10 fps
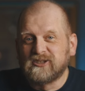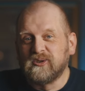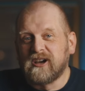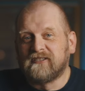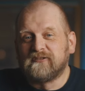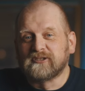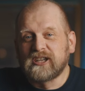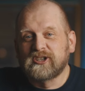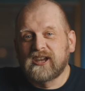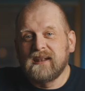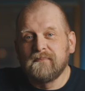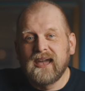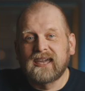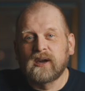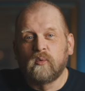to your footage can
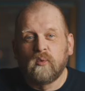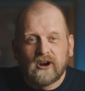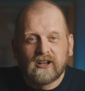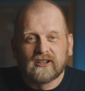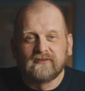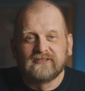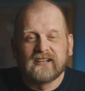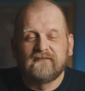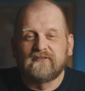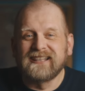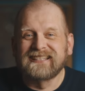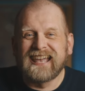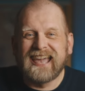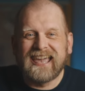make a world of difference